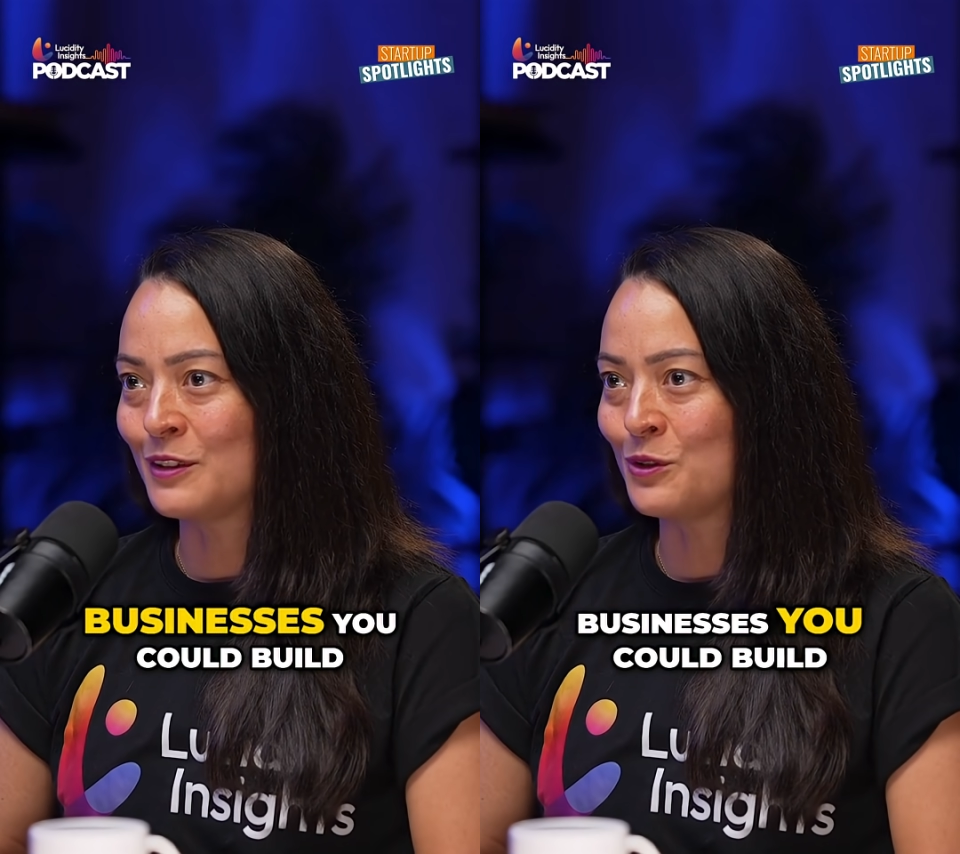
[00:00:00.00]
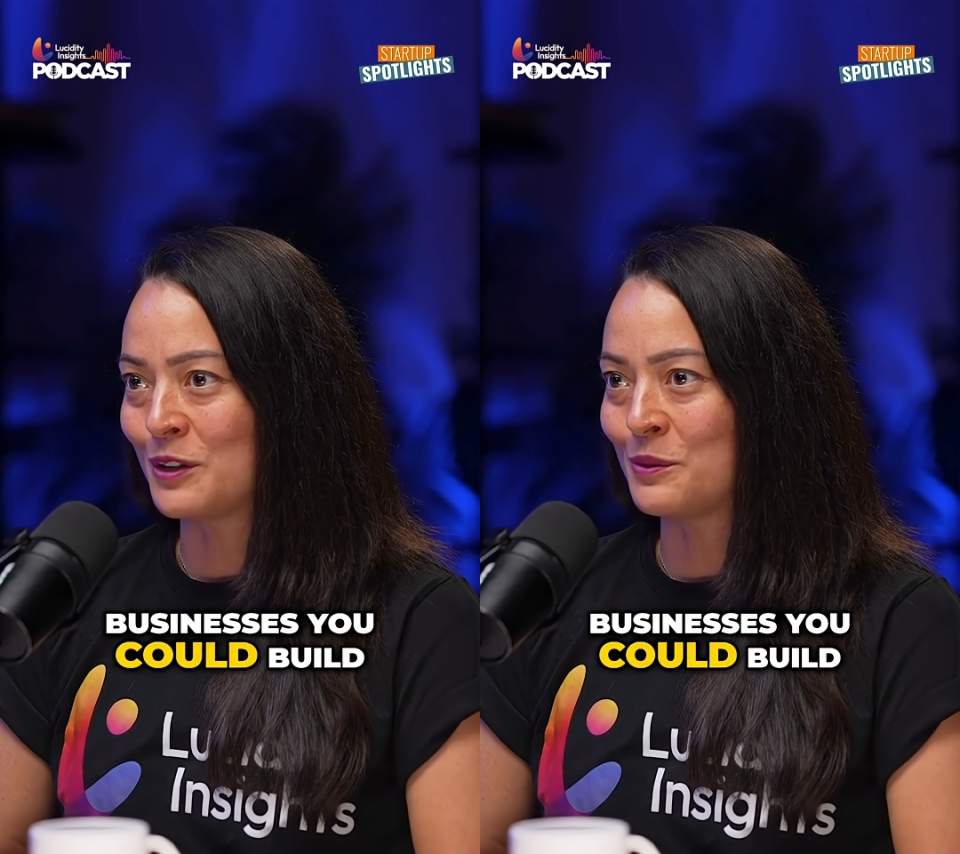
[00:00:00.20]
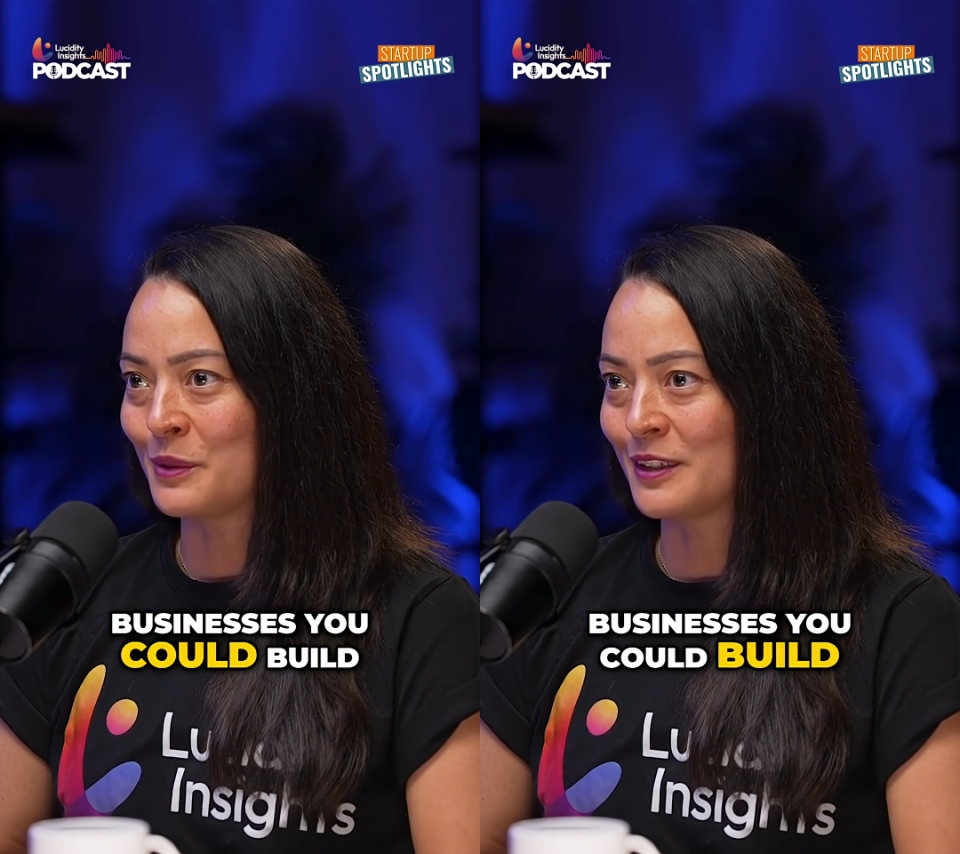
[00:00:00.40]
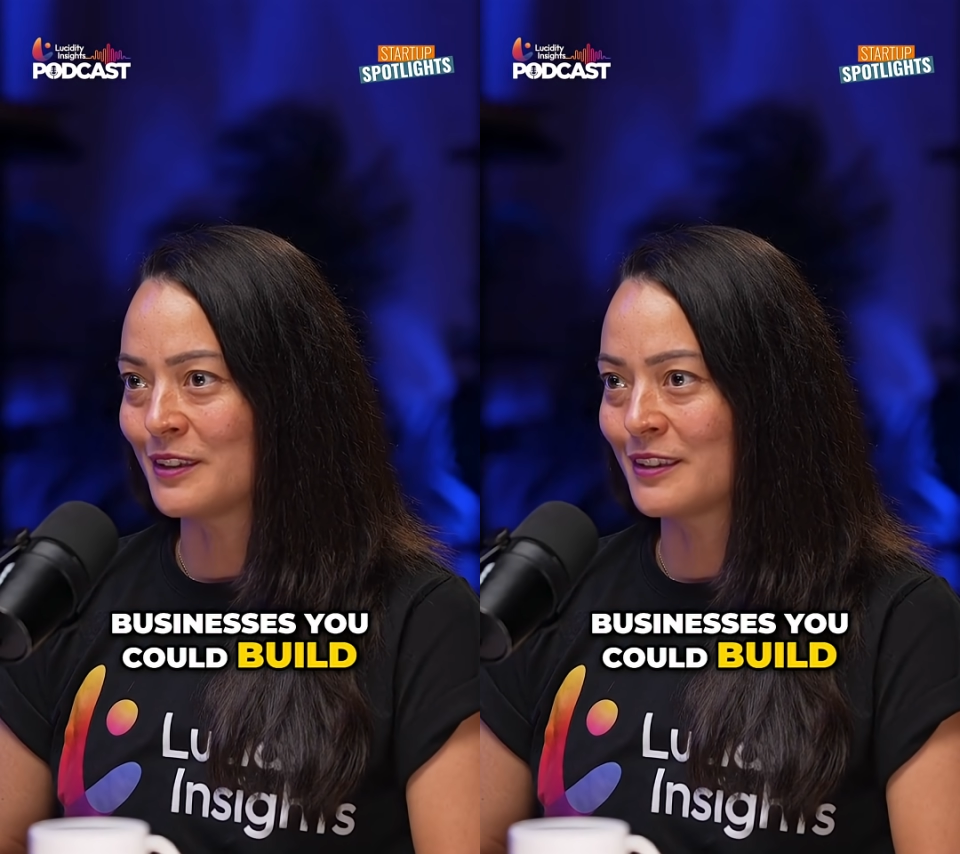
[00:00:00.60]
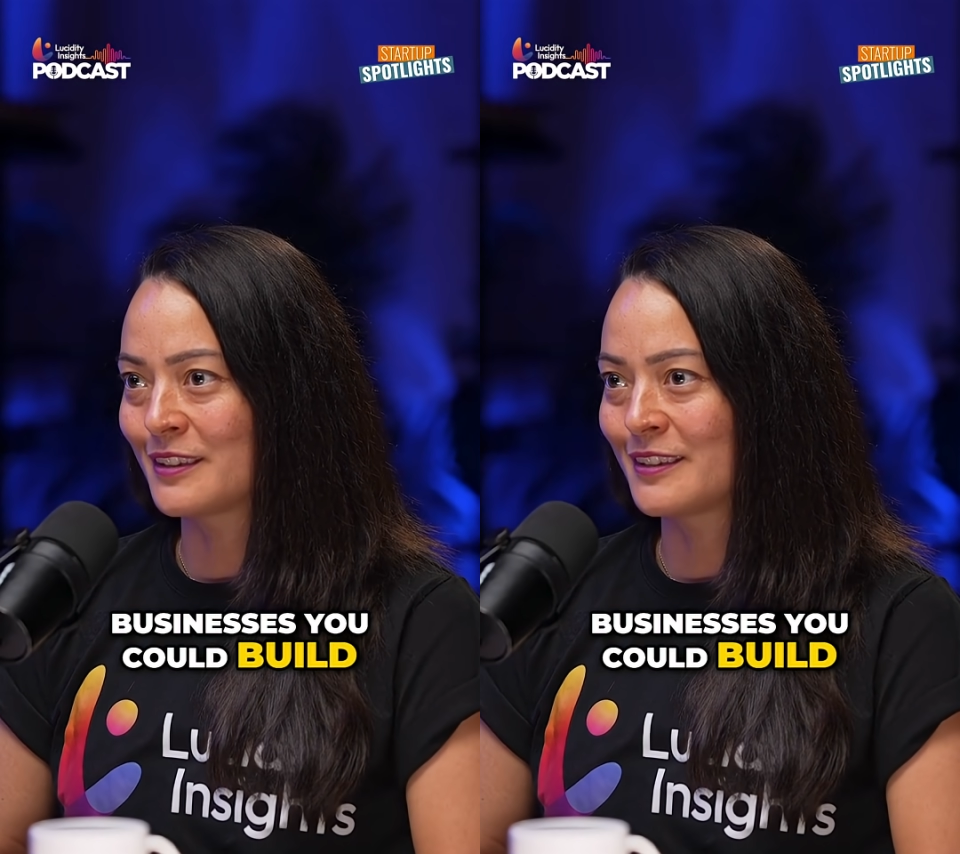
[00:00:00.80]
you could
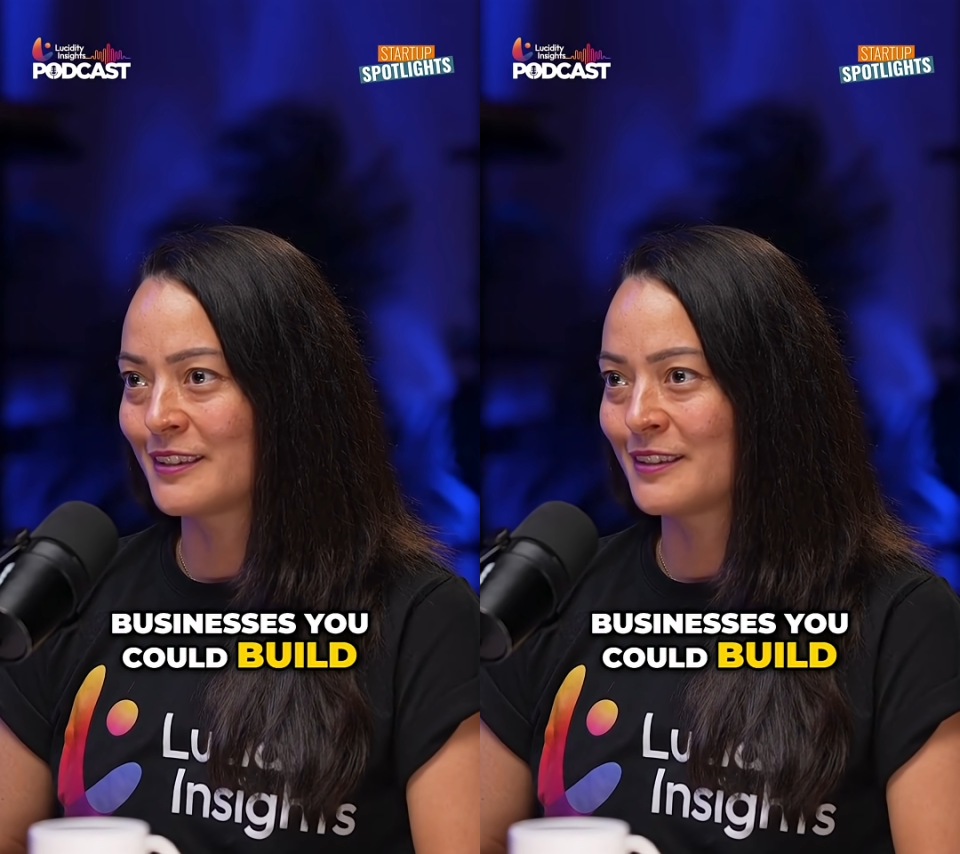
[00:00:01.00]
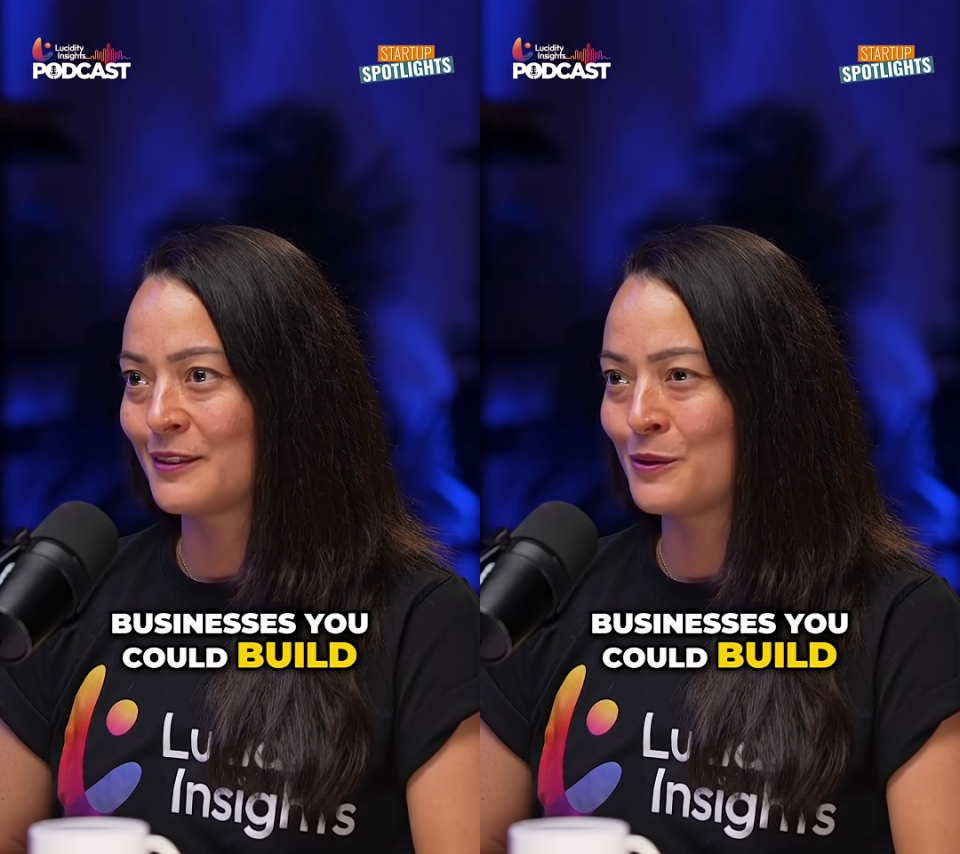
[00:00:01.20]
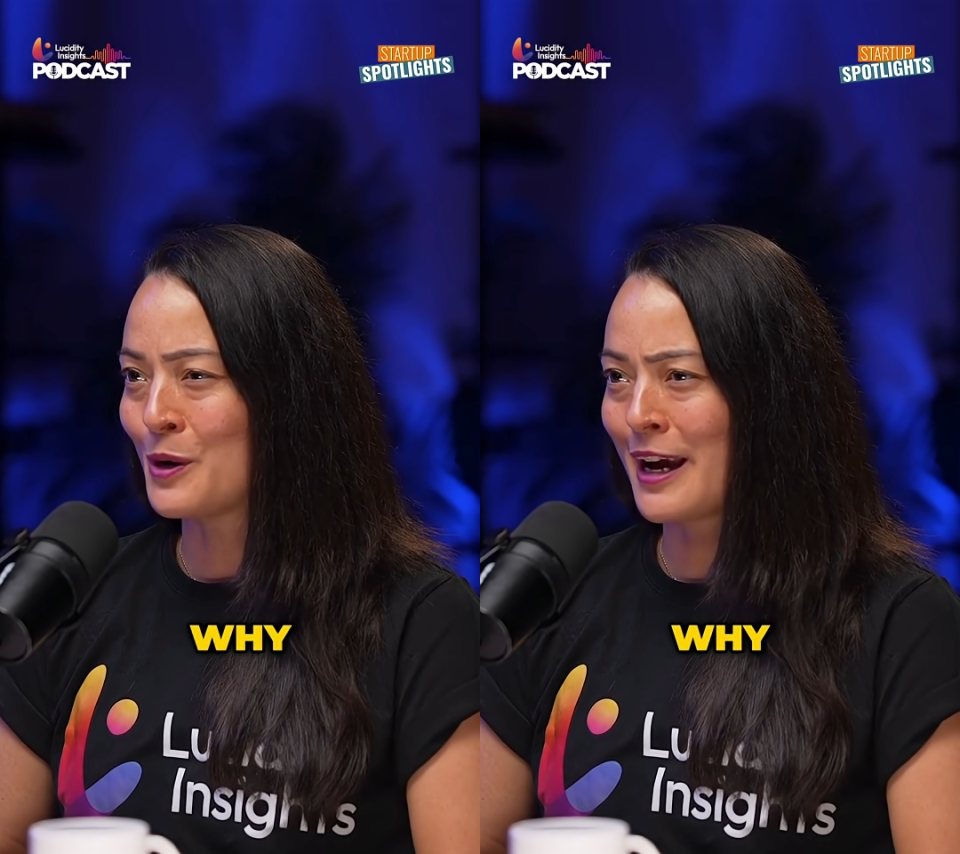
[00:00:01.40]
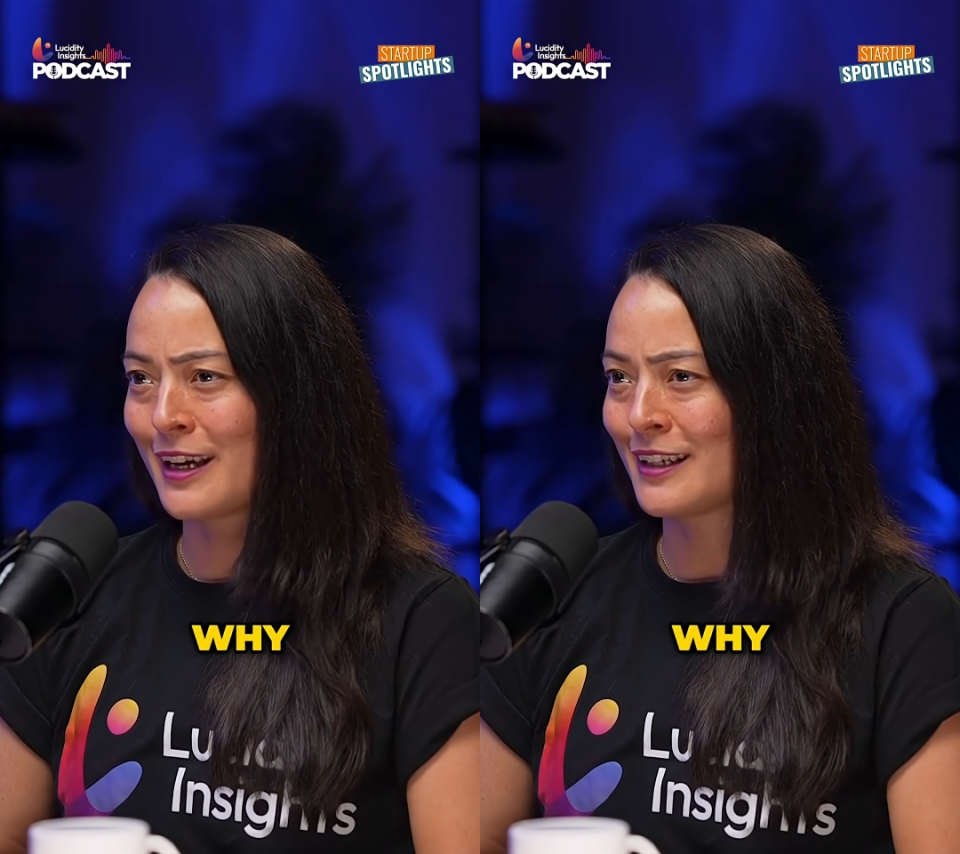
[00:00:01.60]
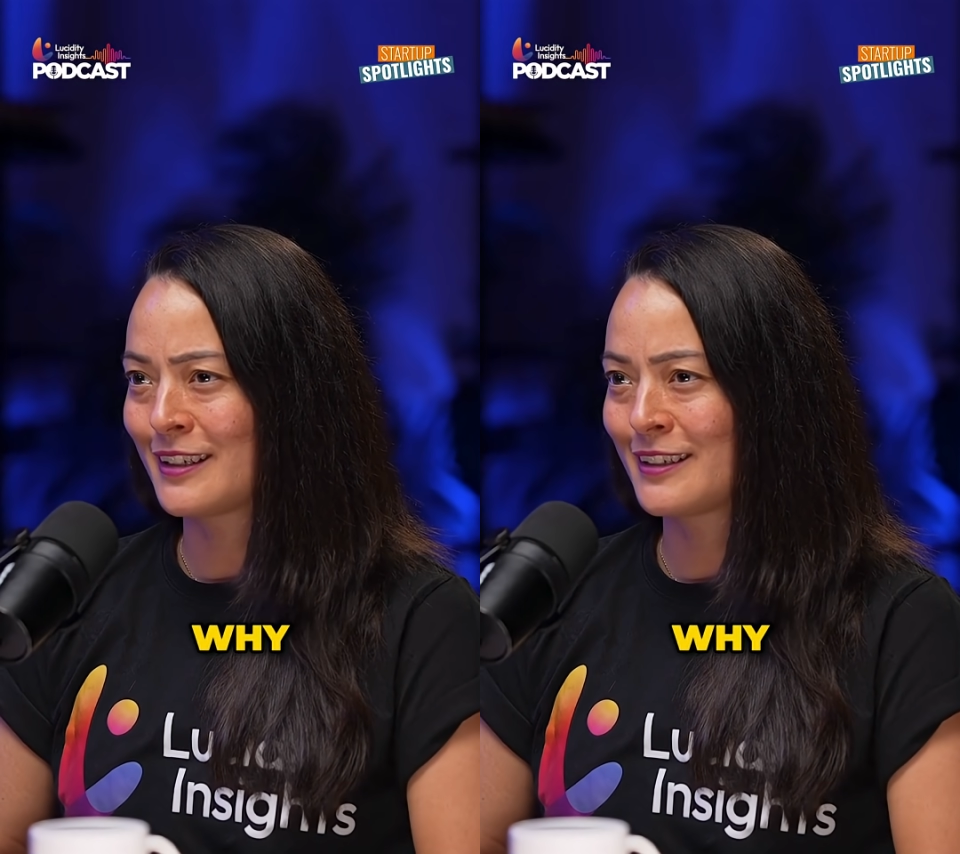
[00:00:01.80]
build. Why?